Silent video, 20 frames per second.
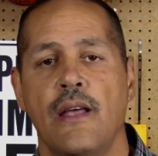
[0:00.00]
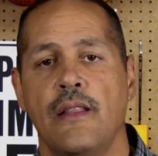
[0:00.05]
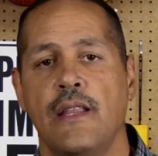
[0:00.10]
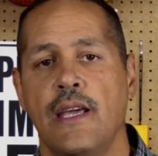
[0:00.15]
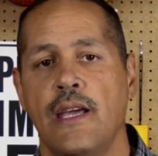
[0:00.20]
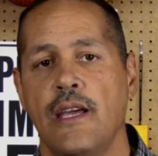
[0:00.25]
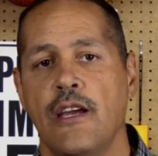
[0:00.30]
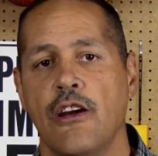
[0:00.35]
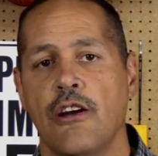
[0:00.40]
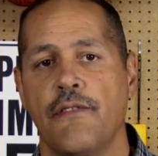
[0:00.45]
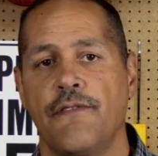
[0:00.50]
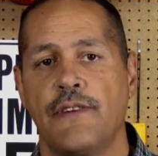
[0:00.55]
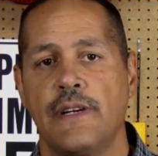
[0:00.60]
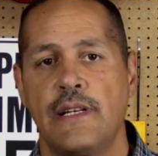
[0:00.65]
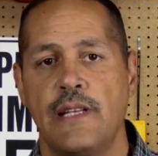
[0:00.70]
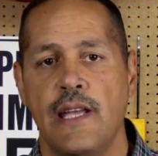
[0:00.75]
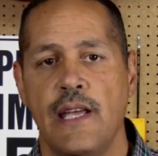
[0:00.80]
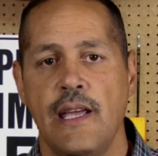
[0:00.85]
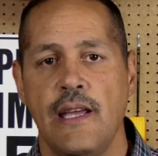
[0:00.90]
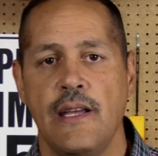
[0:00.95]
the ear
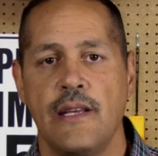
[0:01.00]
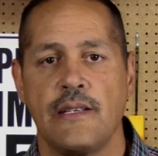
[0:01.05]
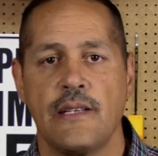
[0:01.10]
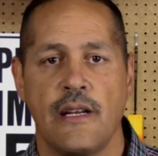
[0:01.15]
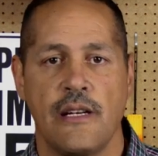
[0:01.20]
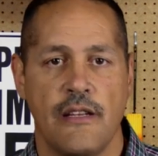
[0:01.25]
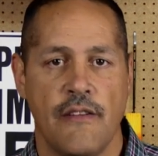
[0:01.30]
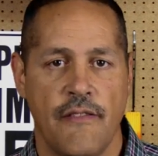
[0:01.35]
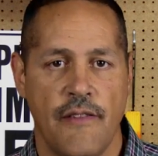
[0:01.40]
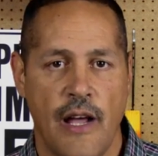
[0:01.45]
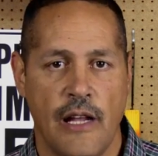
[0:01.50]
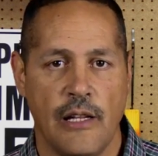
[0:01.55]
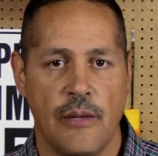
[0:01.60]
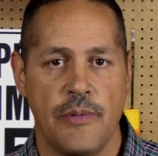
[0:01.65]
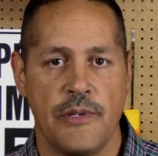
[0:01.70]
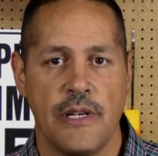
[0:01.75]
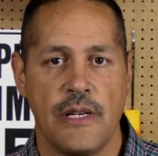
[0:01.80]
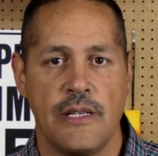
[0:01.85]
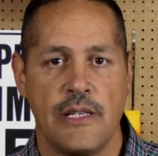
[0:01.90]
fatigues and develops a